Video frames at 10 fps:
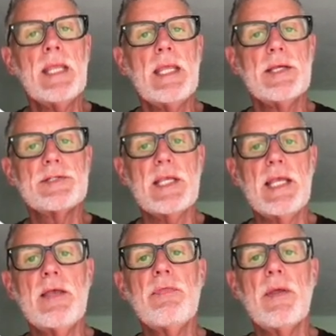is
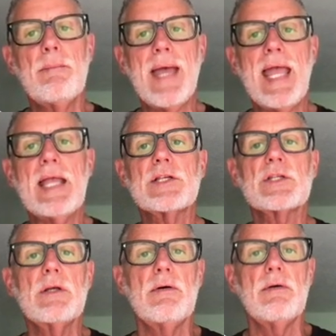in the bank's
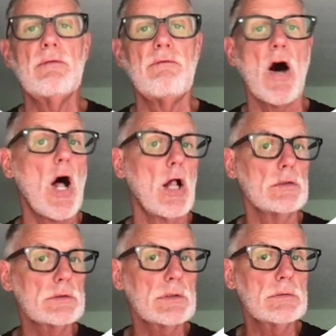
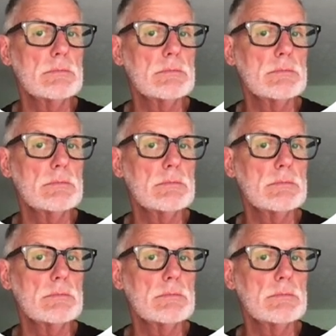vault,